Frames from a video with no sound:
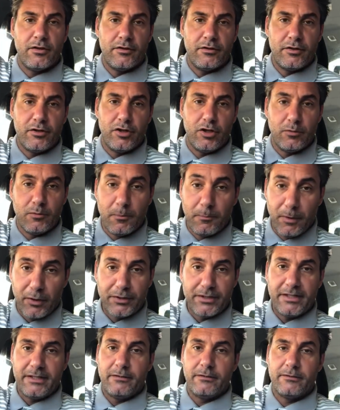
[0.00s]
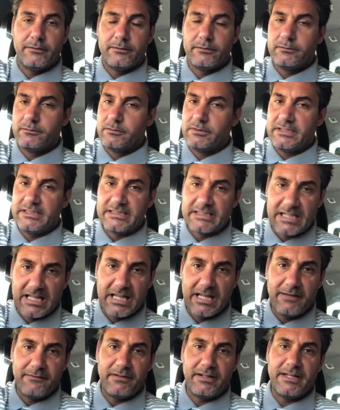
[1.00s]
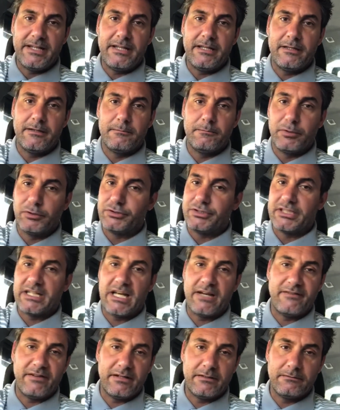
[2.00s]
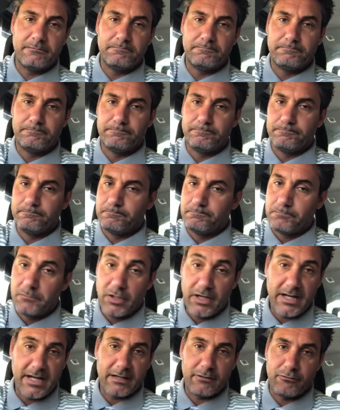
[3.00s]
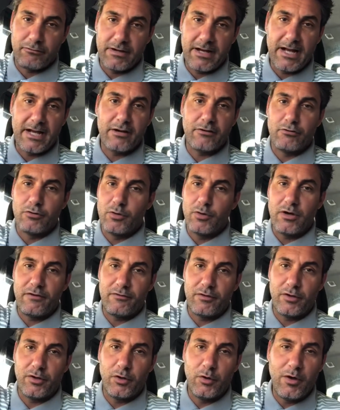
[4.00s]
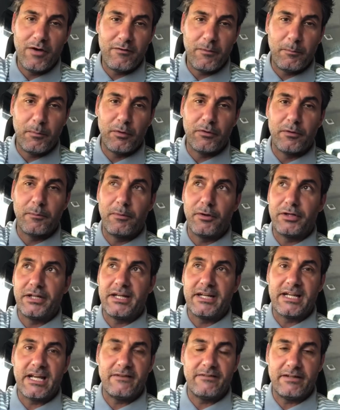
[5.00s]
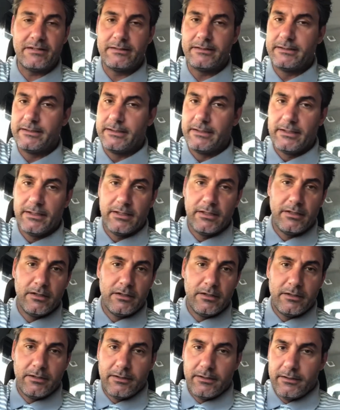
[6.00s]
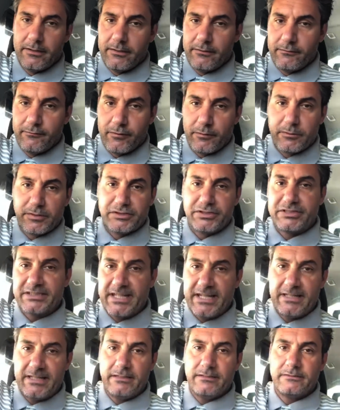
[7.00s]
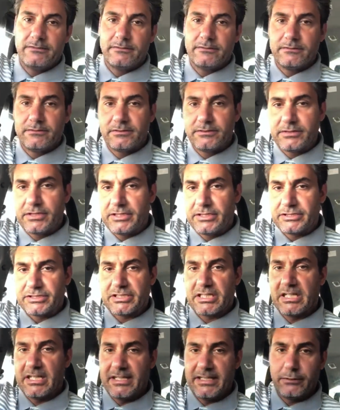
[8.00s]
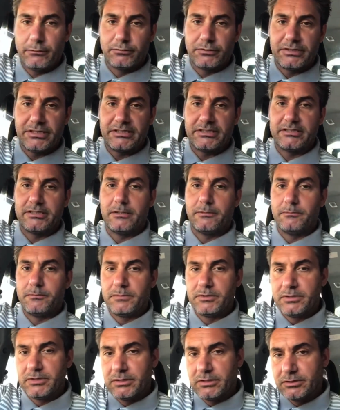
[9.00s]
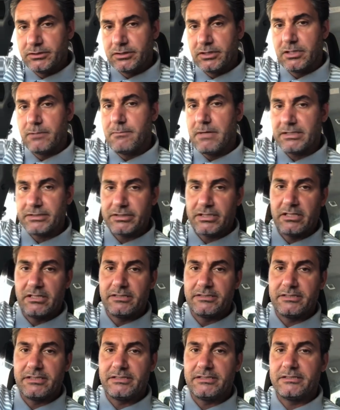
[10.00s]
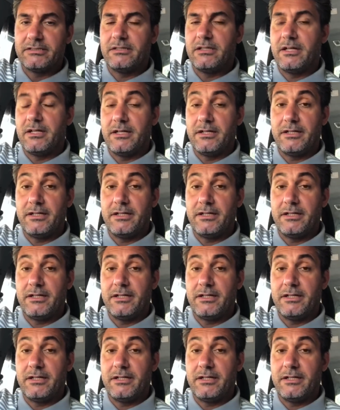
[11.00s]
The human body is cleverly put together by our creator, whoever put the body together, from the skin to the skeletal system to the muscular system